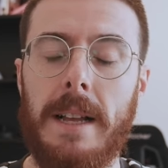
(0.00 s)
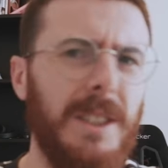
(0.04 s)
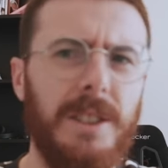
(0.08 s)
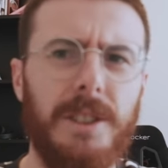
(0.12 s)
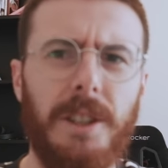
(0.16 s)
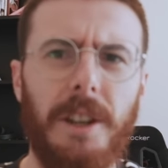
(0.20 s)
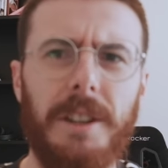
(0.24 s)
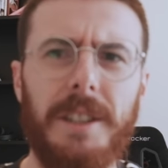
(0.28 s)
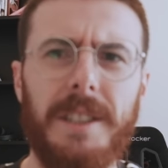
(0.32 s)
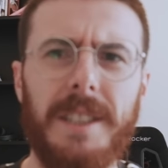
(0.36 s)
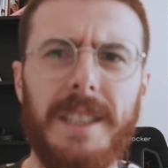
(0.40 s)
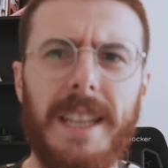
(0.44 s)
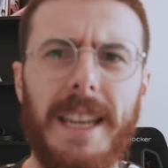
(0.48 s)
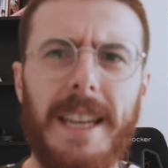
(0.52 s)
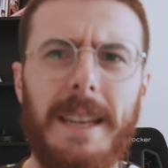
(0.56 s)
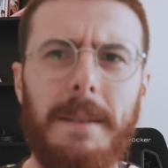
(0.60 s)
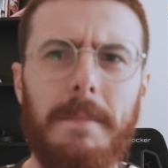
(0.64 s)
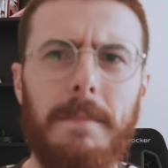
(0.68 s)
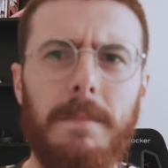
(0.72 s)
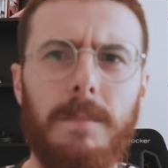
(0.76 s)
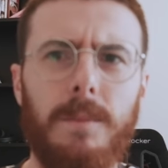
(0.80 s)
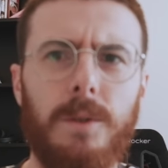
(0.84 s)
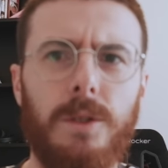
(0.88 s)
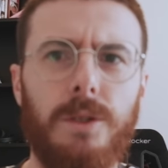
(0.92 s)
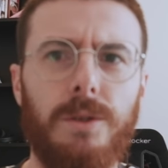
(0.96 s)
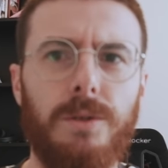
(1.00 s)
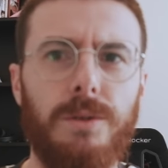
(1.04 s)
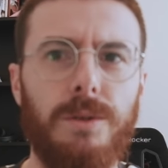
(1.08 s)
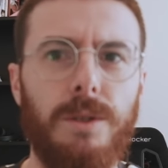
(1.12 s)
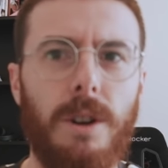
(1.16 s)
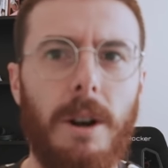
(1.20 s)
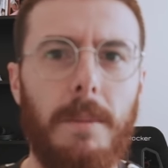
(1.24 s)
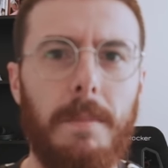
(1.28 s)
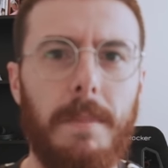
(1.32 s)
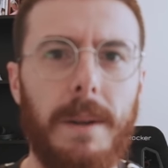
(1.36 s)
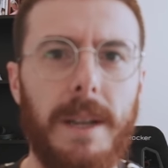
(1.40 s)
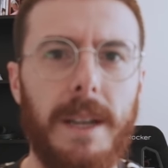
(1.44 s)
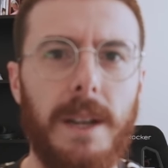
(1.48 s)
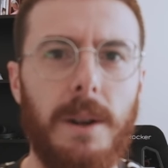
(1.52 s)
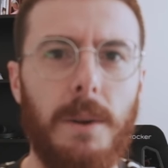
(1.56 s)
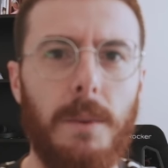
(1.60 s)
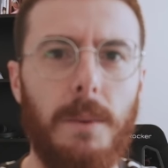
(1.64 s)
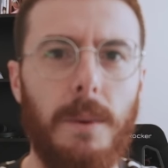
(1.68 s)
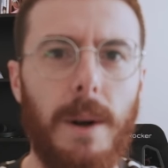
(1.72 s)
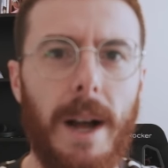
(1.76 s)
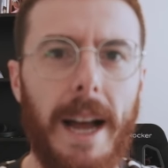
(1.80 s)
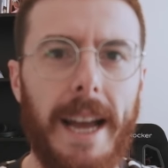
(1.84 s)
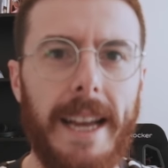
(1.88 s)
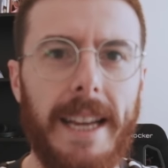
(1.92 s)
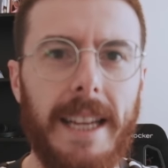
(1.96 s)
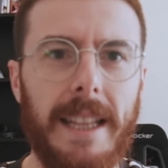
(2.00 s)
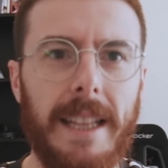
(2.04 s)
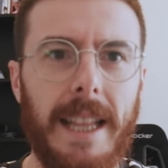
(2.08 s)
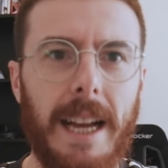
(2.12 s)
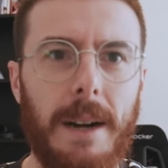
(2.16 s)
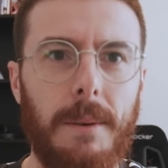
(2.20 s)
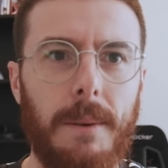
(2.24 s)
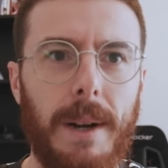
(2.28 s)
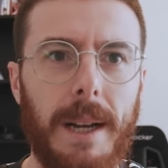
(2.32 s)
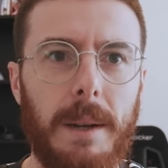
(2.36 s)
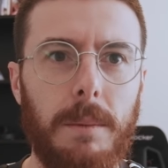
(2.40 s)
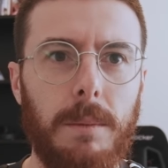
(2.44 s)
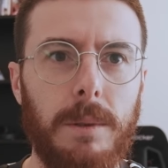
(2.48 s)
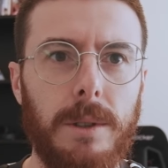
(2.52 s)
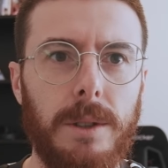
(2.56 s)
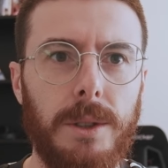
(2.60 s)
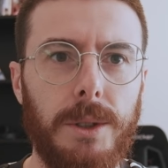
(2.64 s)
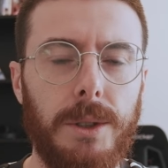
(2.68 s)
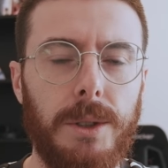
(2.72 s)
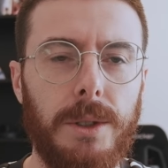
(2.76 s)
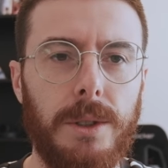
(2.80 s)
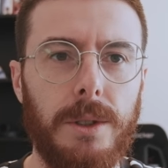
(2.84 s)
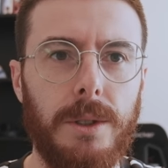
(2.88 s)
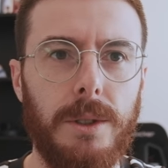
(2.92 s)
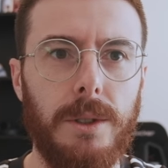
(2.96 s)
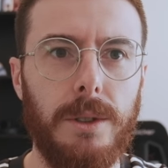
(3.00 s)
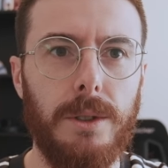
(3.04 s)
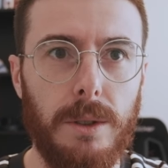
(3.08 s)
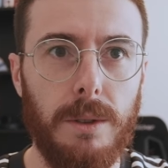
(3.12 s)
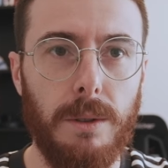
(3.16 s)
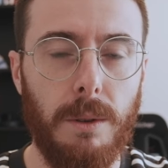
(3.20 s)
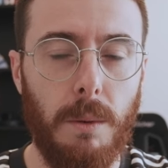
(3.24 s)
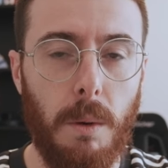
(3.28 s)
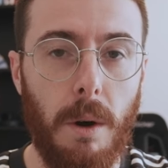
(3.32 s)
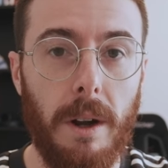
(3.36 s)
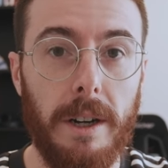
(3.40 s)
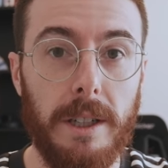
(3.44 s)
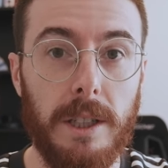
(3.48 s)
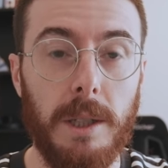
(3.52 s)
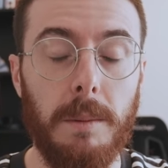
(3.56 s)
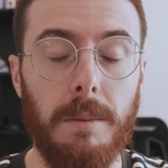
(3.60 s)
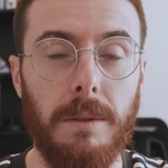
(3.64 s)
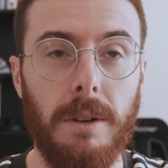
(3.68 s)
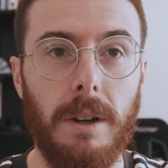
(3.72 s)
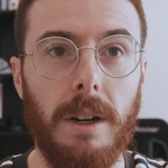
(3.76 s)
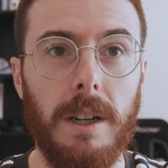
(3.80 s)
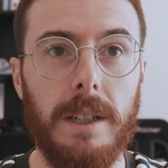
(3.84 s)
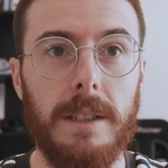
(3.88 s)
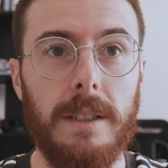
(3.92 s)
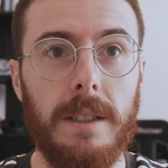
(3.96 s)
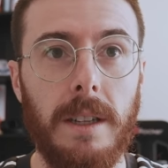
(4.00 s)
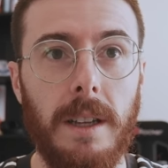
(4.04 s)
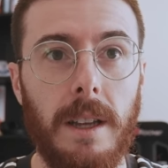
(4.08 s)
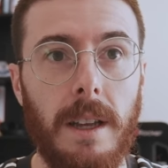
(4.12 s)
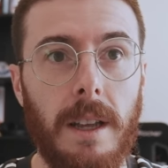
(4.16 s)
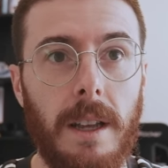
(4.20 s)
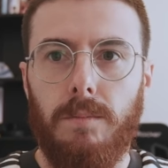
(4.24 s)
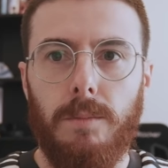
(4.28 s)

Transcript: So to see him dropping away in that way was quite a surprise.